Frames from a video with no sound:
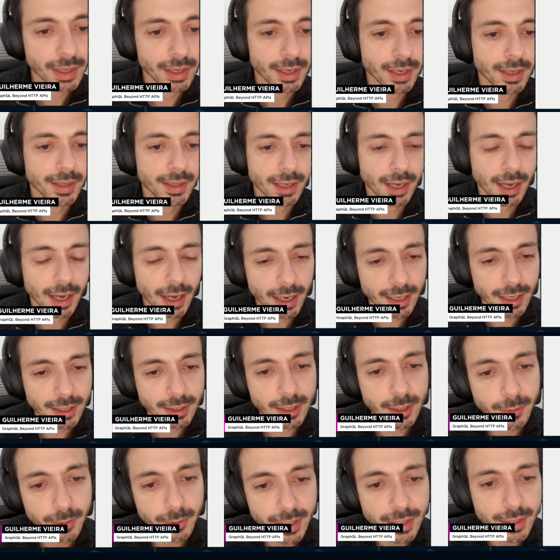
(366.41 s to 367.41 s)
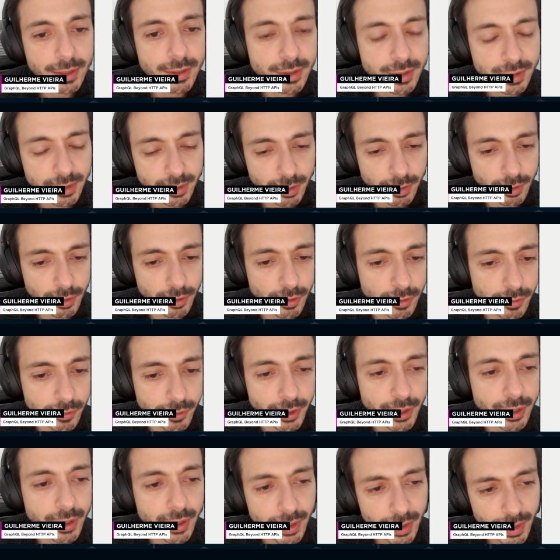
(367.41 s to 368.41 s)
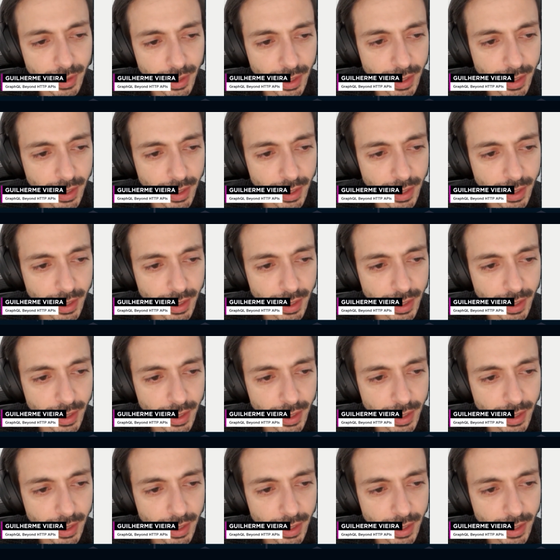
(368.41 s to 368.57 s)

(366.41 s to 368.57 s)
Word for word: and iterate over